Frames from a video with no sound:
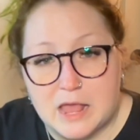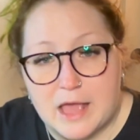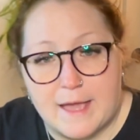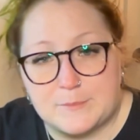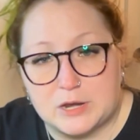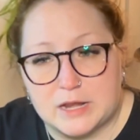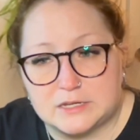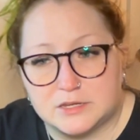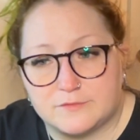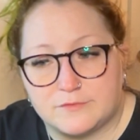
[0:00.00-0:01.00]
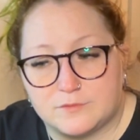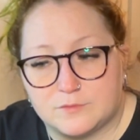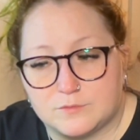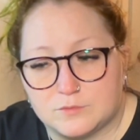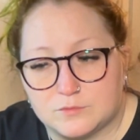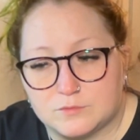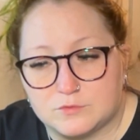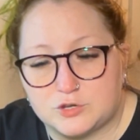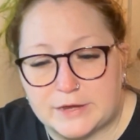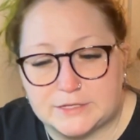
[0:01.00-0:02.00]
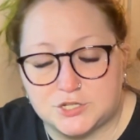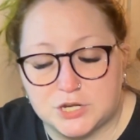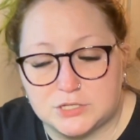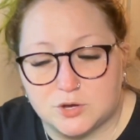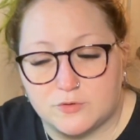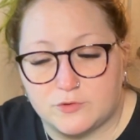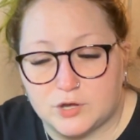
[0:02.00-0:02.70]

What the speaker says: I'm going to kind of transition us over